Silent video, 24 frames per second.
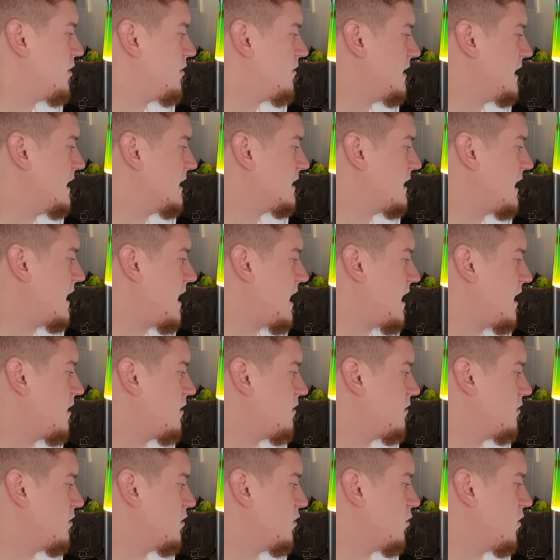you get that,
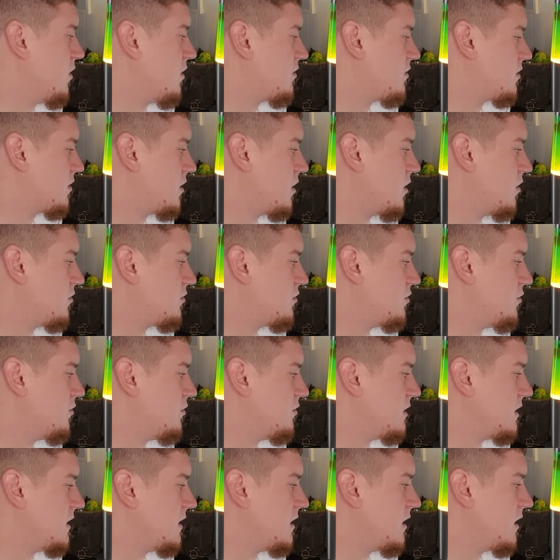you'll want to go to
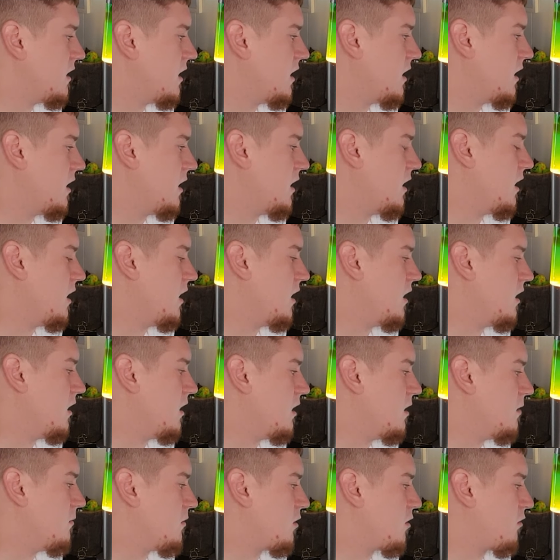the
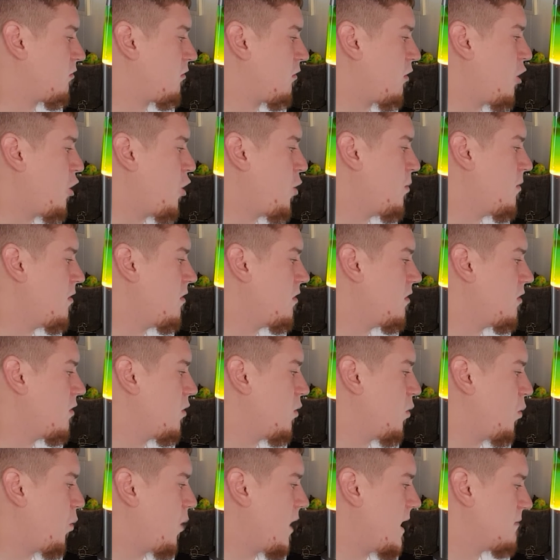Chrome
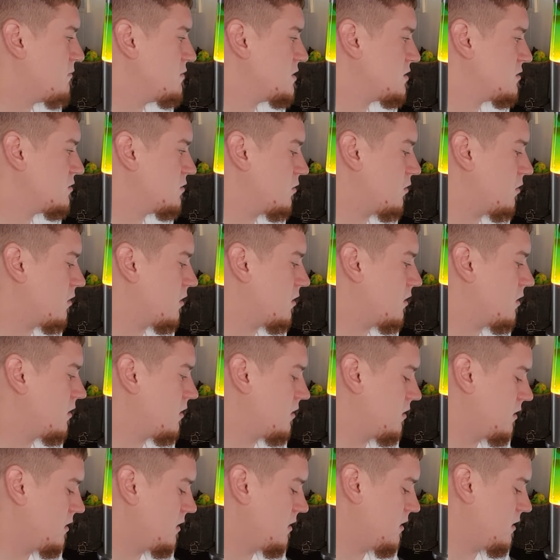web store.
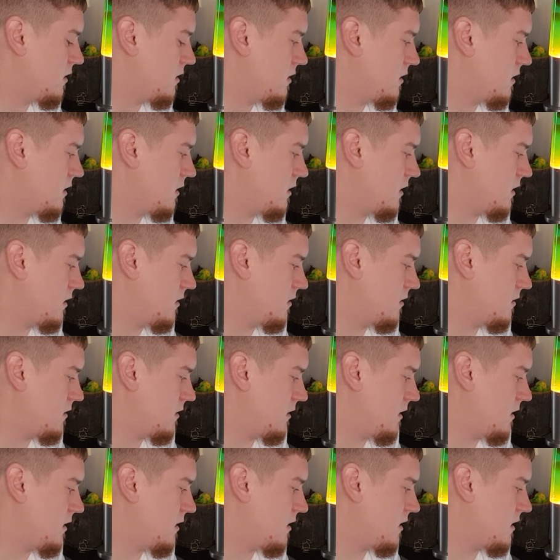
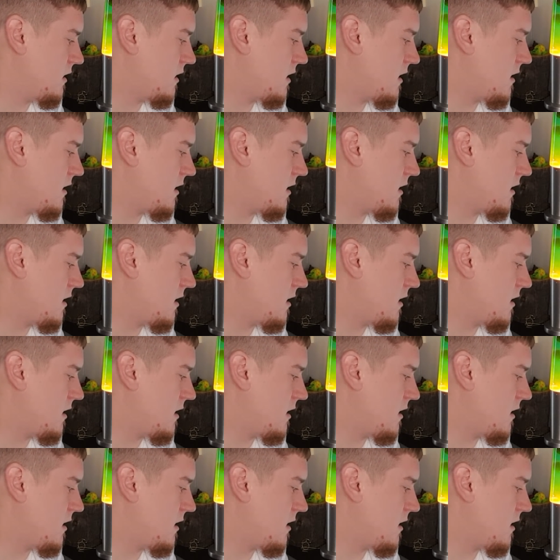And